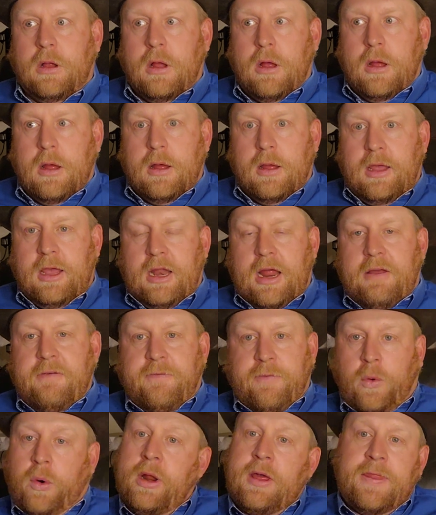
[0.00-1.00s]
In a
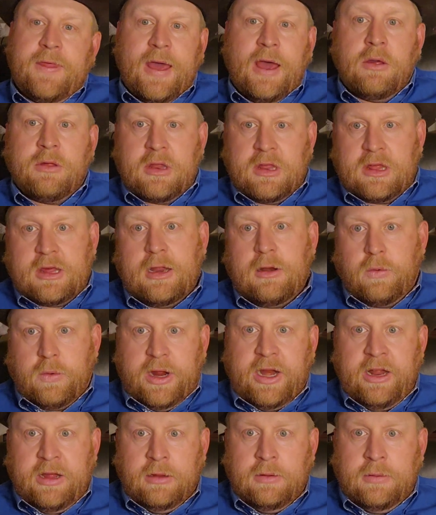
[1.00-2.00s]
40,000 seat
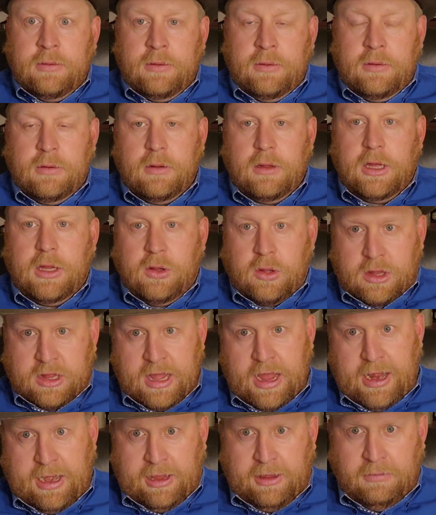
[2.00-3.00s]
arena, it looks
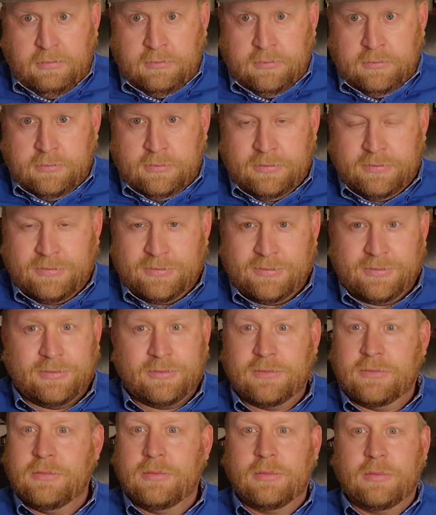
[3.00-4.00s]
tiny.
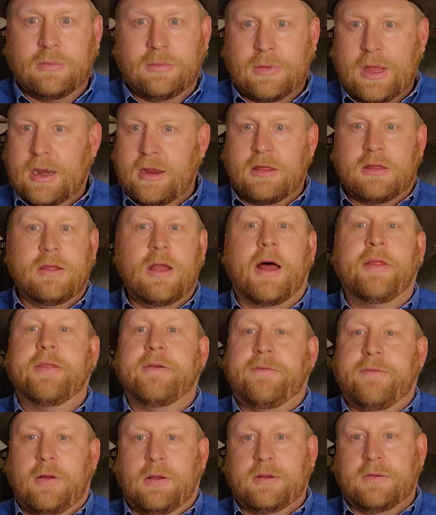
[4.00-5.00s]
That is not the
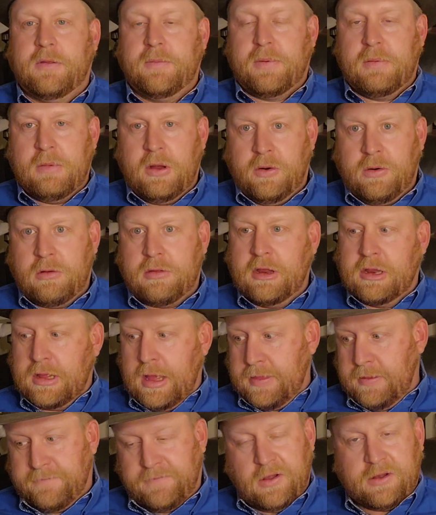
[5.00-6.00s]
fault of the promoters. That's not the
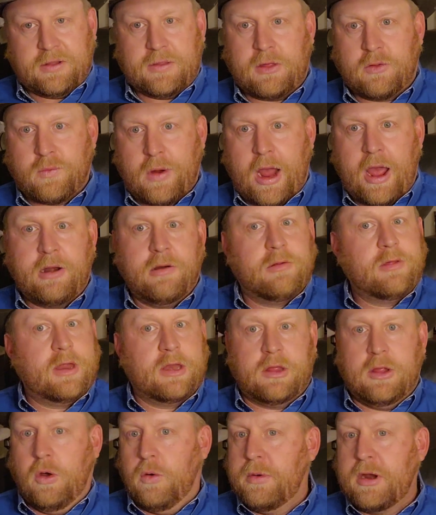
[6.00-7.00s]
fault of these riders. That's
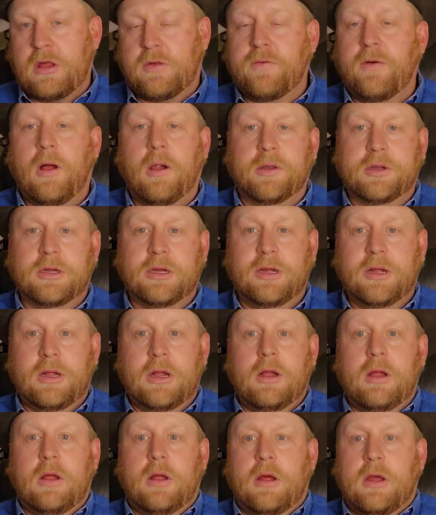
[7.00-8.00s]
nobody's fault.
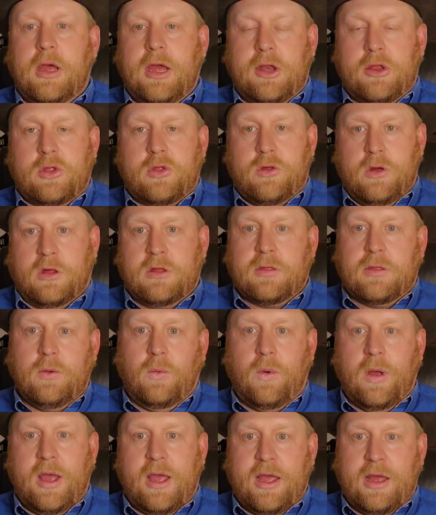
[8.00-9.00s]
It's just the
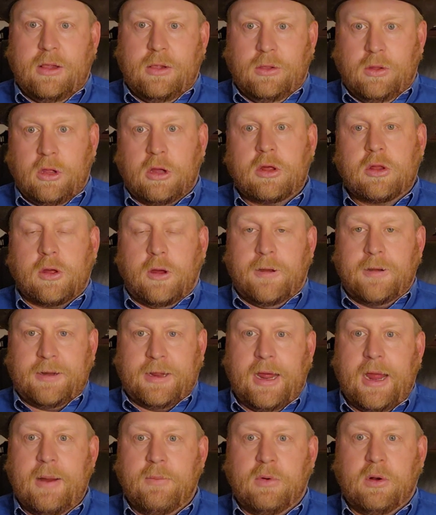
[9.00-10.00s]
way it looks on
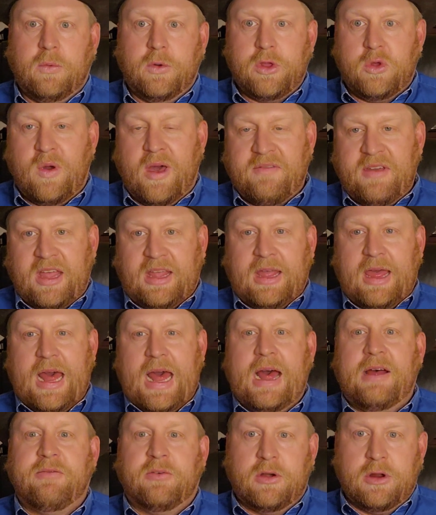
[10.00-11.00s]
camera when you have a
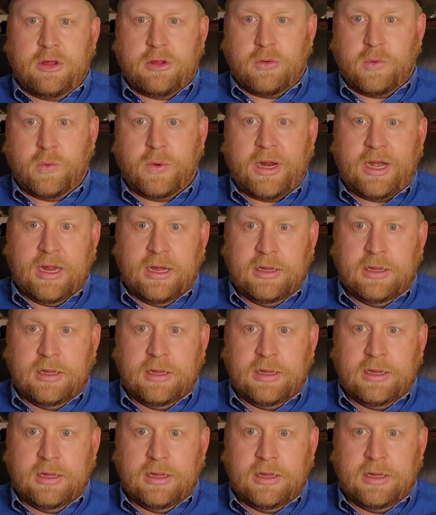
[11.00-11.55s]
cavernous arena,